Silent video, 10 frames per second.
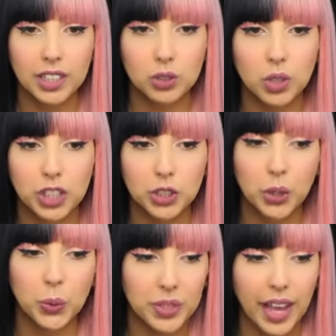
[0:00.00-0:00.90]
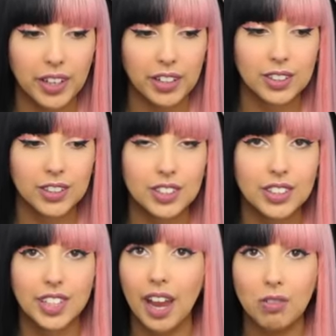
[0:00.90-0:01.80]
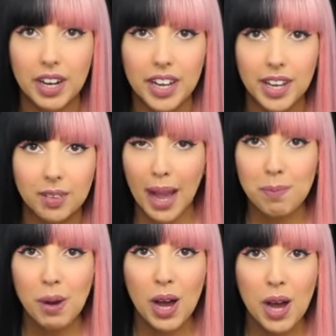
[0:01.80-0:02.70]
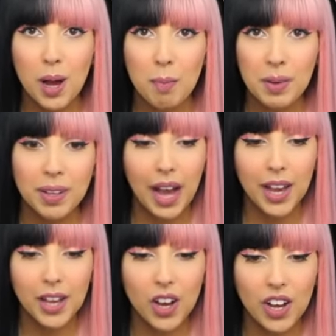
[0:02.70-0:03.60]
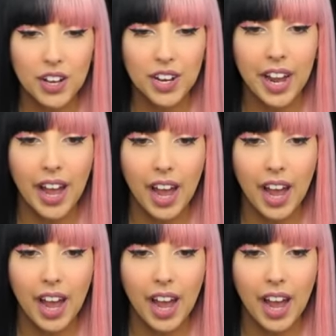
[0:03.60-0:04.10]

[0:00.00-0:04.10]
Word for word: literally two seconds to get ready. Bye, mom. Bye, hon.